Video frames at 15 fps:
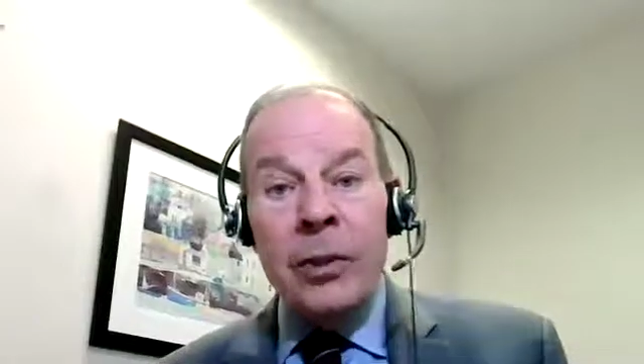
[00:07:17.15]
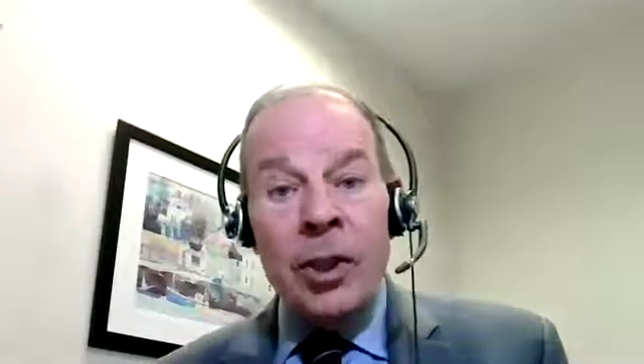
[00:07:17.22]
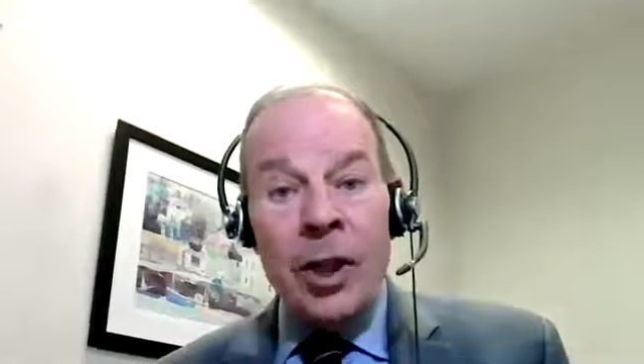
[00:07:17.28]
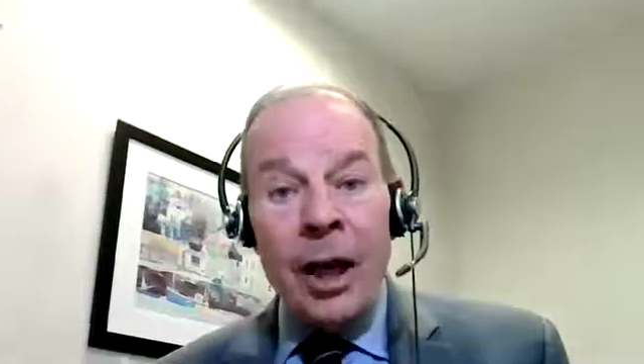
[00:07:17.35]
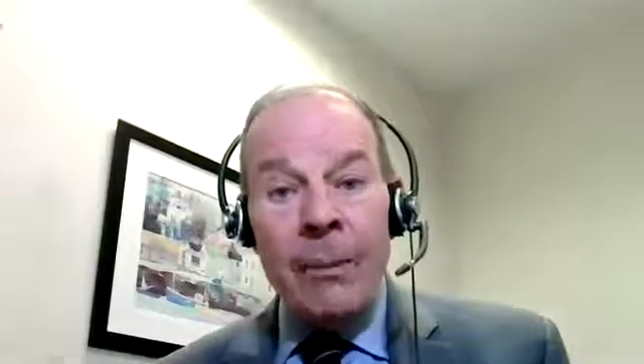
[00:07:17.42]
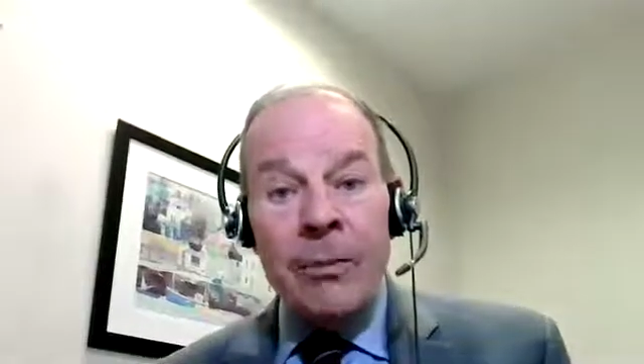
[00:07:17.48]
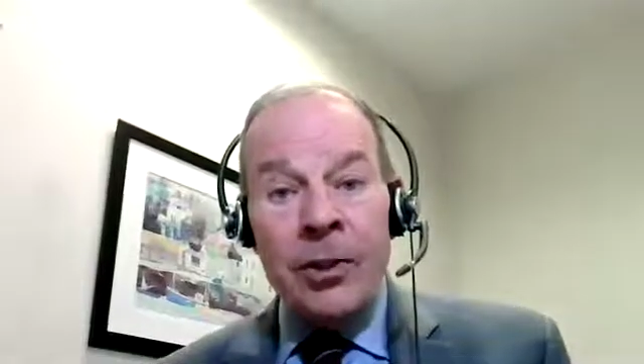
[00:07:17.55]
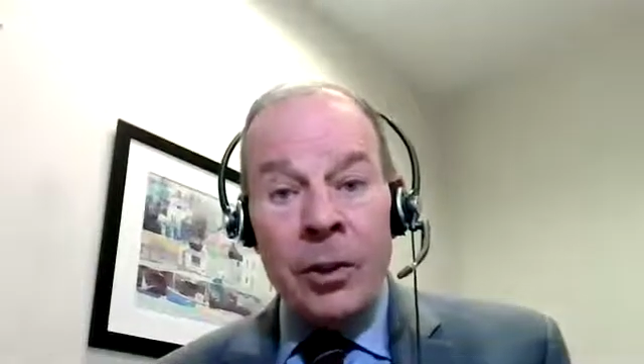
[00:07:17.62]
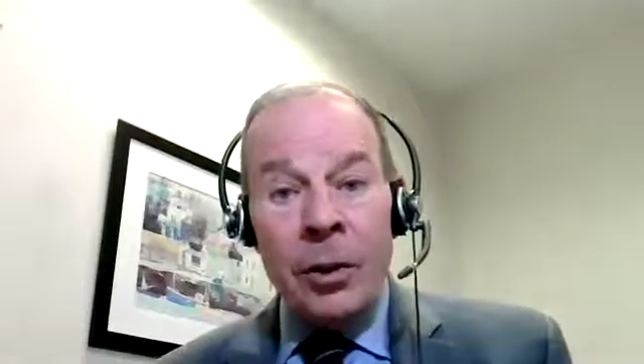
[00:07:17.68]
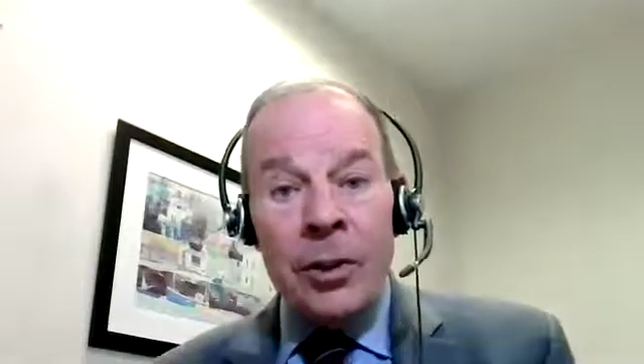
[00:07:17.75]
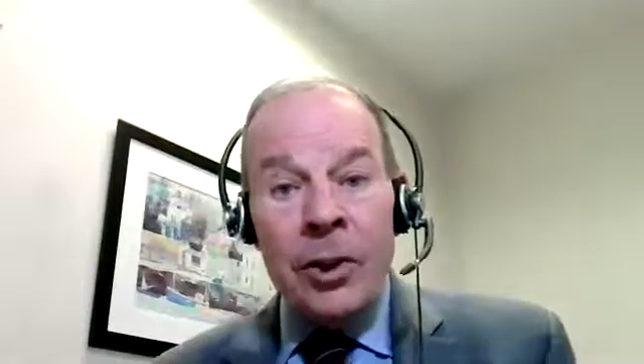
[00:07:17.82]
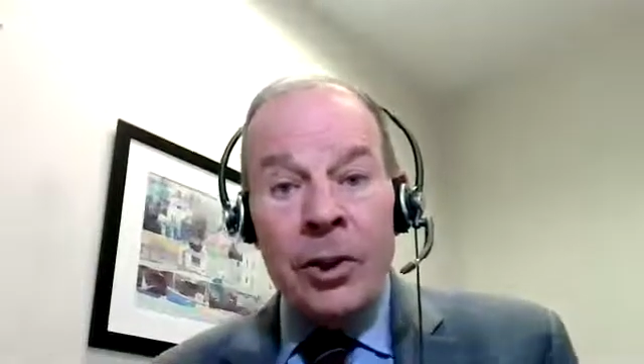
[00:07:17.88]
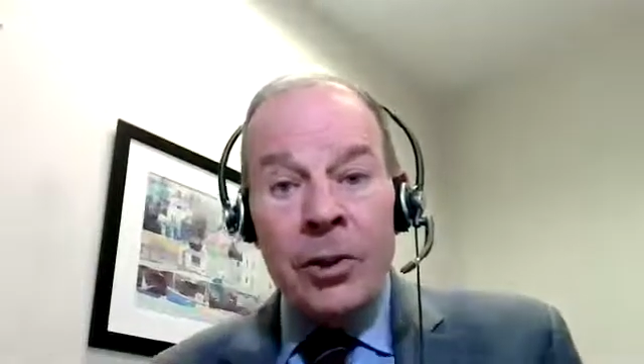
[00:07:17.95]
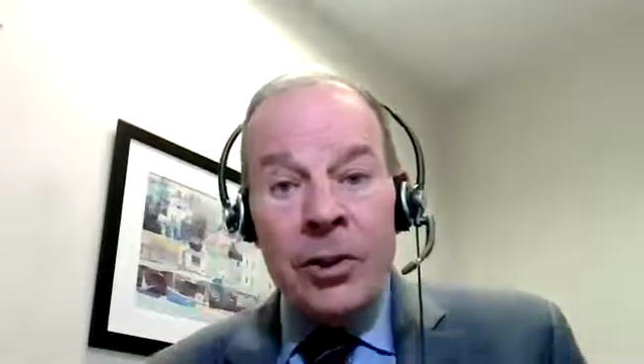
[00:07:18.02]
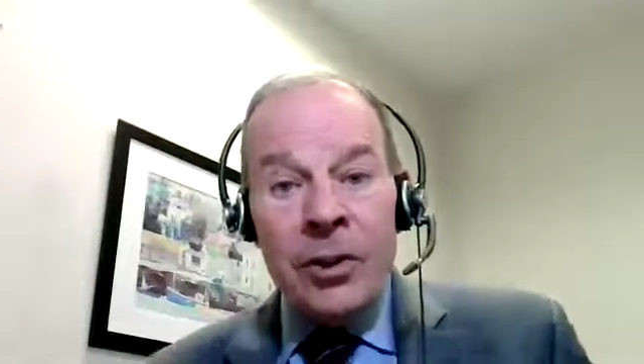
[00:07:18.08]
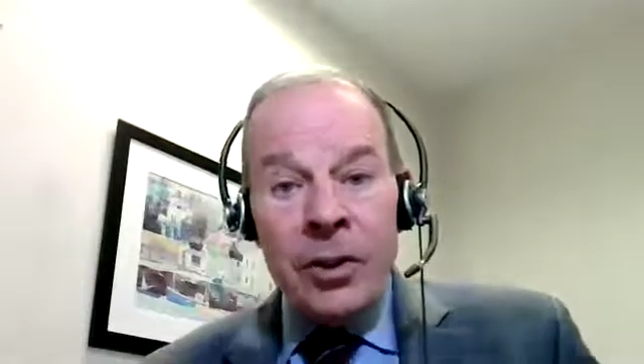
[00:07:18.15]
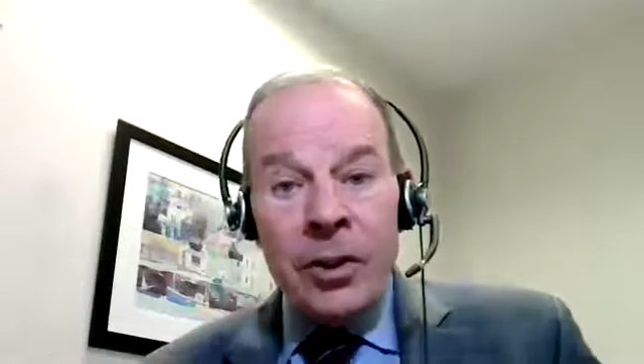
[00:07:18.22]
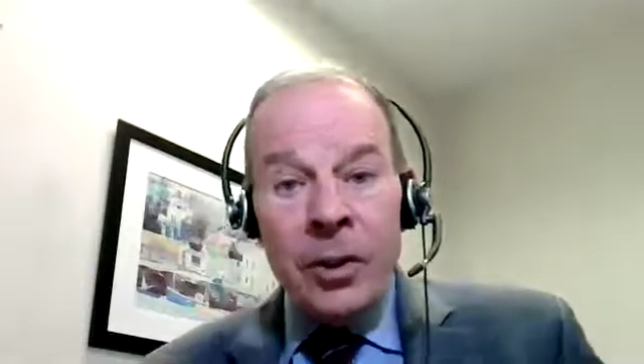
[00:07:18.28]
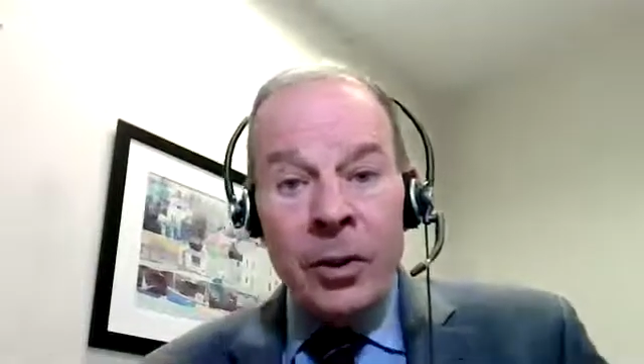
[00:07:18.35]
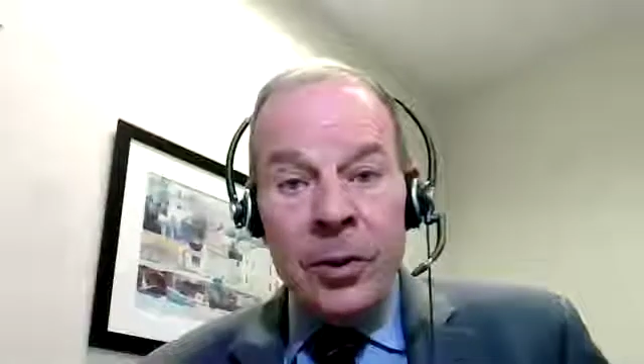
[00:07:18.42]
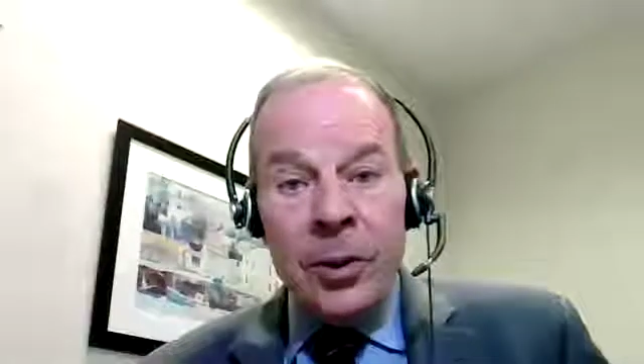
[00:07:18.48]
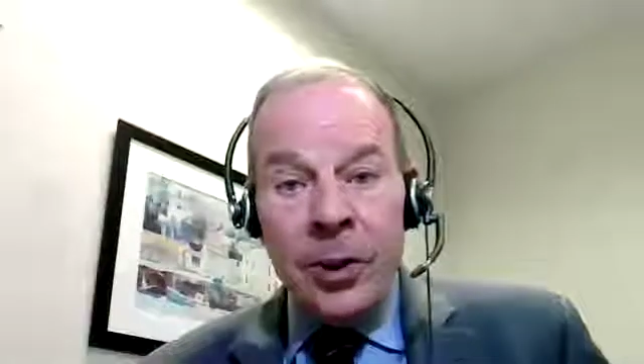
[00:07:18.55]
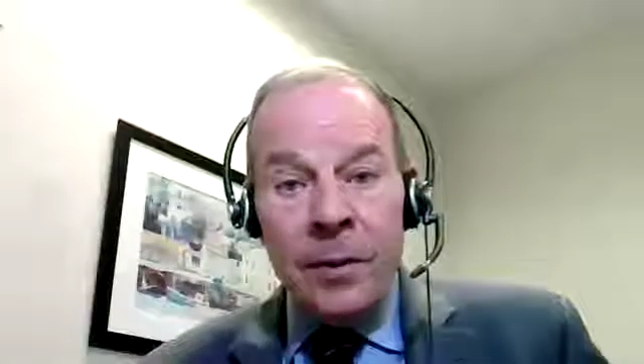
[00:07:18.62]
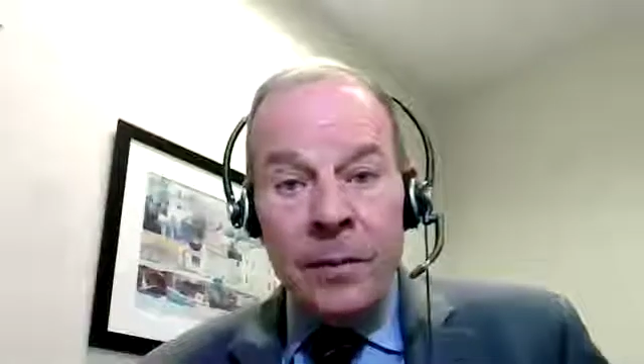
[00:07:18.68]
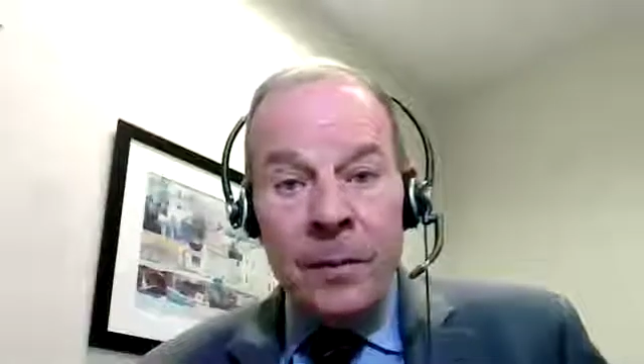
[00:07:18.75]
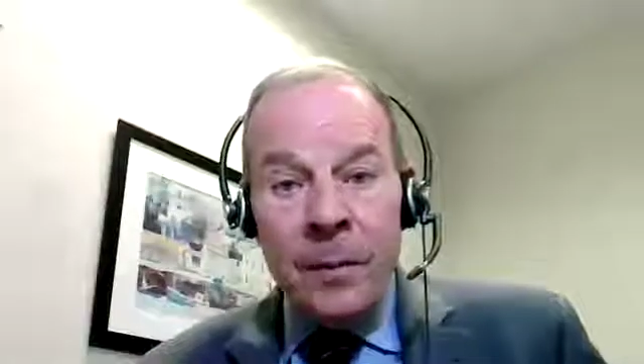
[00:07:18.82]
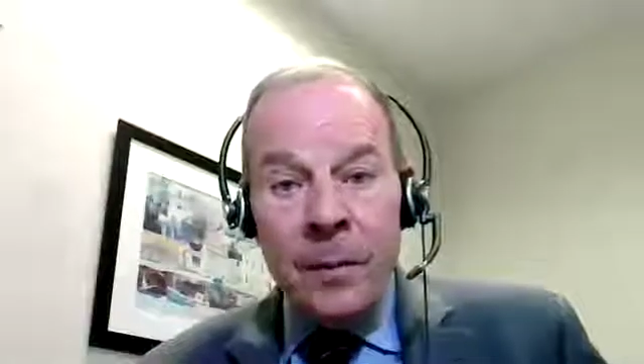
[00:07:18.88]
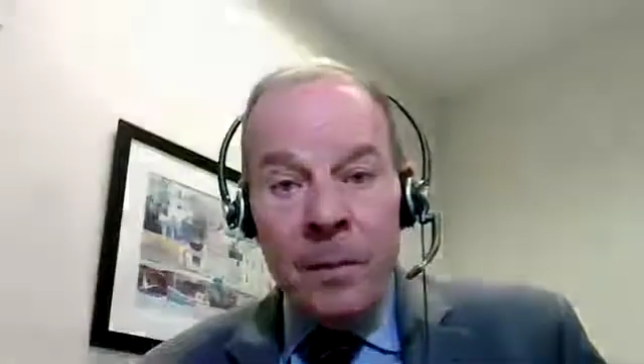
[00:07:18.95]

Job Search Solution.